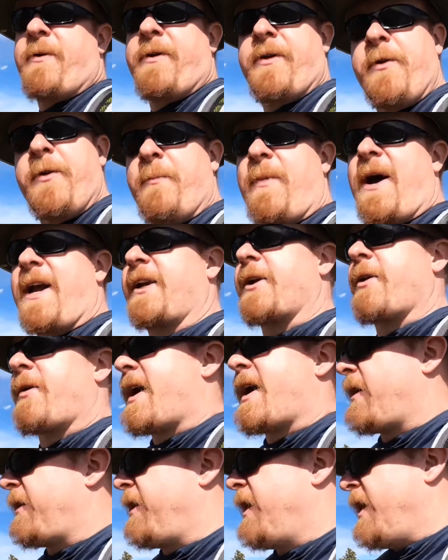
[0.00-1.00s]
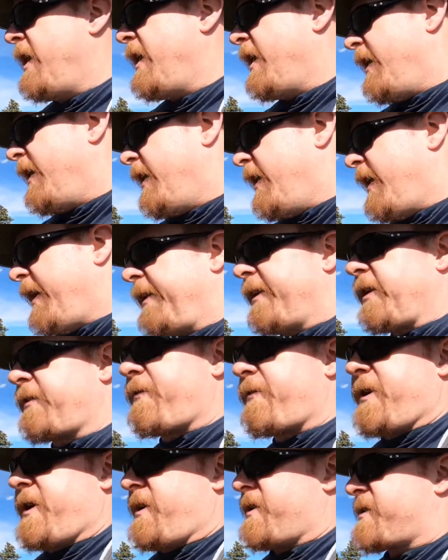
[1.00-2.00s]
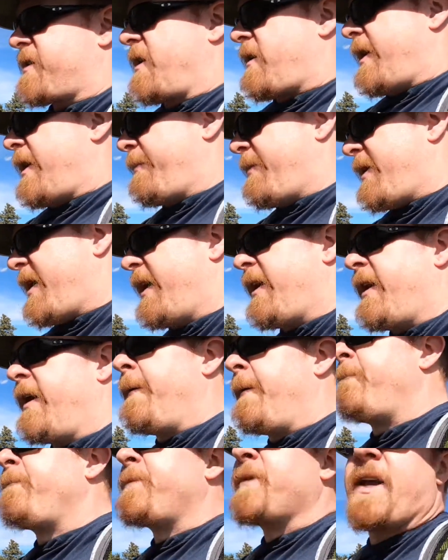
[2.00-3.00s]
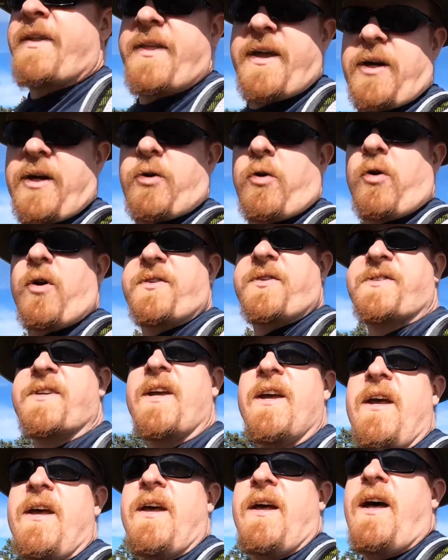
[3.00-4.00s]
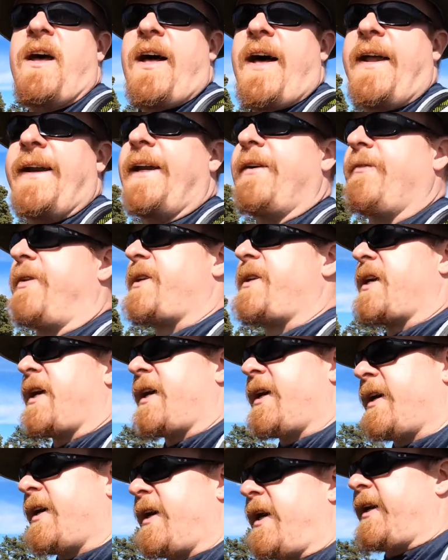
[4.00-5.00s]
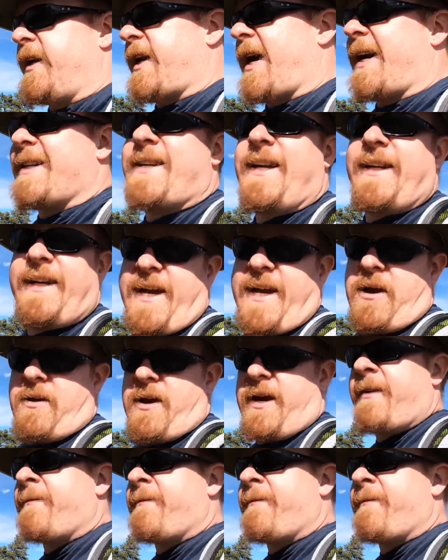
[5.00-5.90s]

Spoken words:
who might go out and look for your sorry butt. And then of course, an itinerary,